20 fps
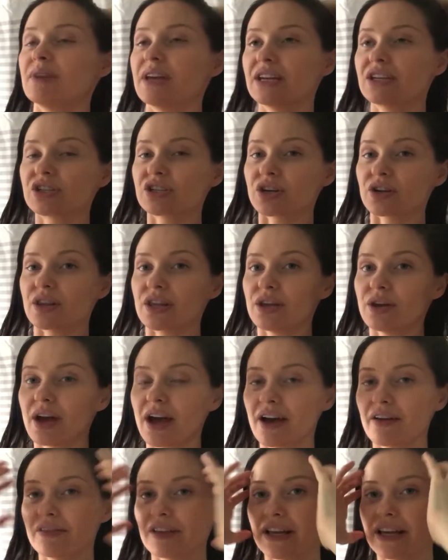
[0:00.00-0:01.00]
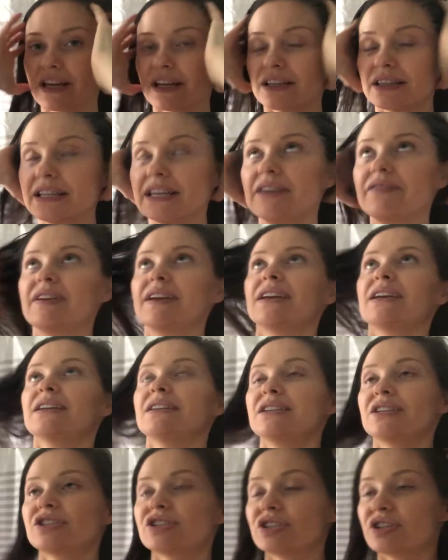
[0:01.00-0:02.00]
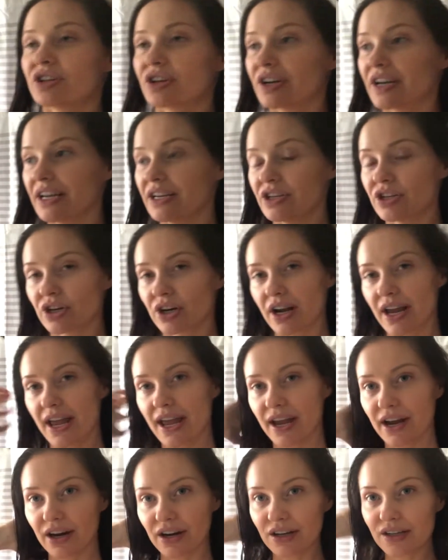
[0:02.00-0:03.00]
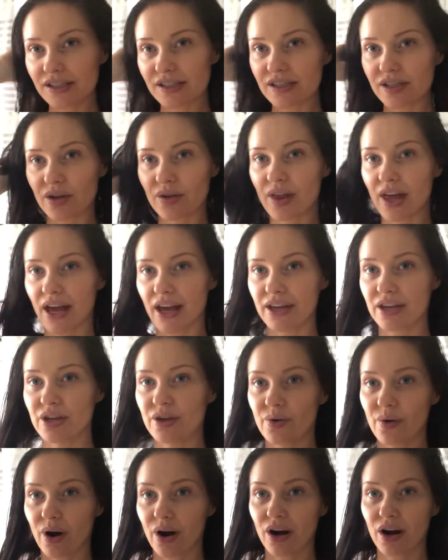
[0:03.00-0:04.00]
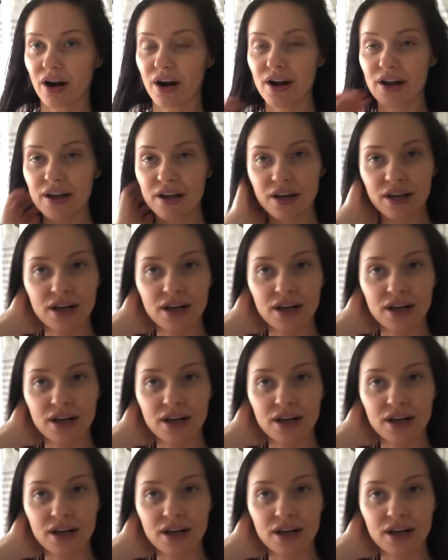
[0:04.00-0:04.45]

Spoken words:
make sure that you have like a leave-in conditioner in your hair so that you are,